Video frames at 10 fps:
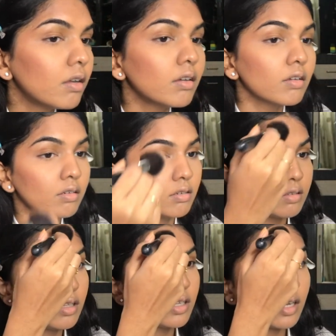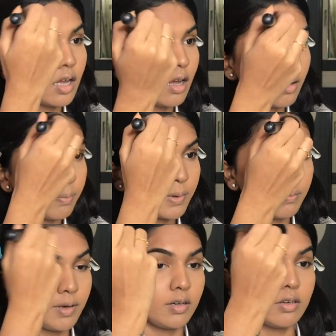Oh, they are
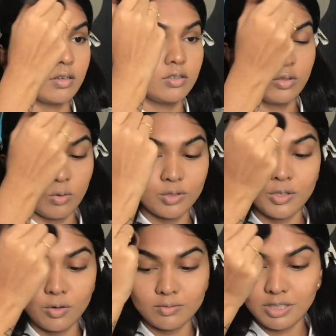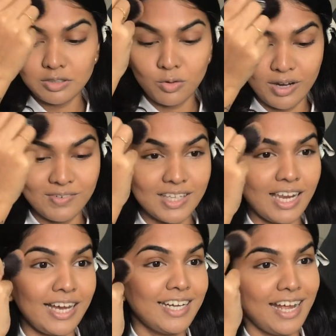pigmented. So, you know, just go in with a
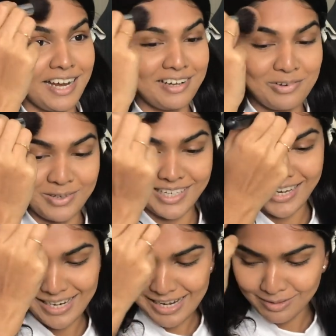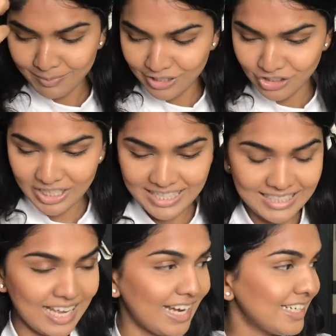light hand. Don't take as much
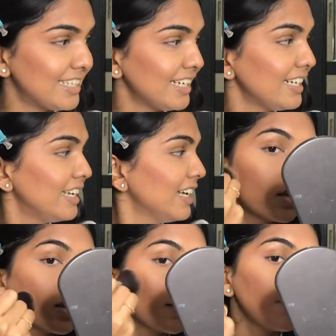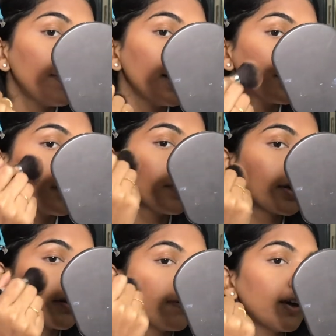as I did. They blended
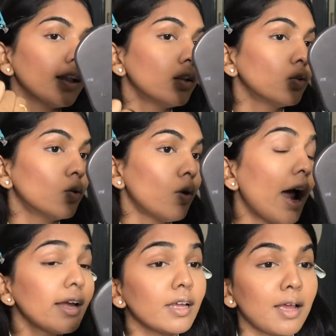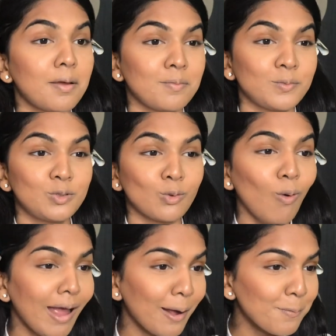pretty well though. I am
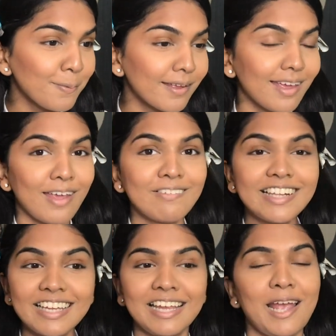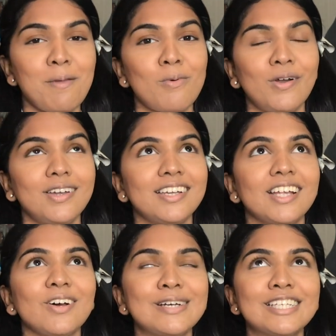so happy. Everything I bought till
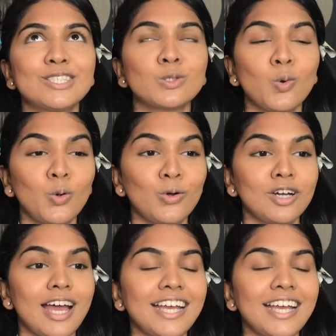now is so good.